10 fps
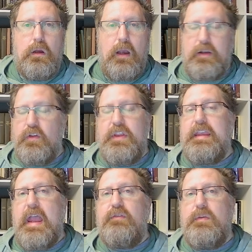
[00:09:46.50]
I don't think
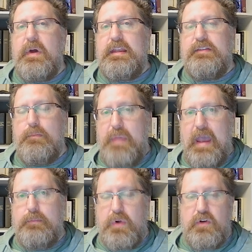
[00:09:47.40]
everybody is a
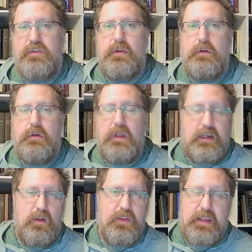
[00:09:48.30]
bad person. And I
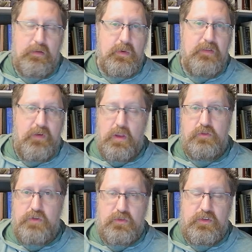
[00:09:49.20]
don't think everybody that followed
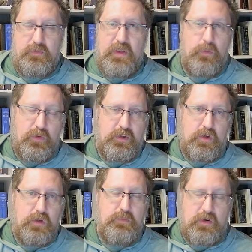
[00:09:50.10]
Joseph Smith was a
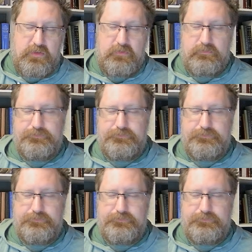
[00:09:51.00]
good person.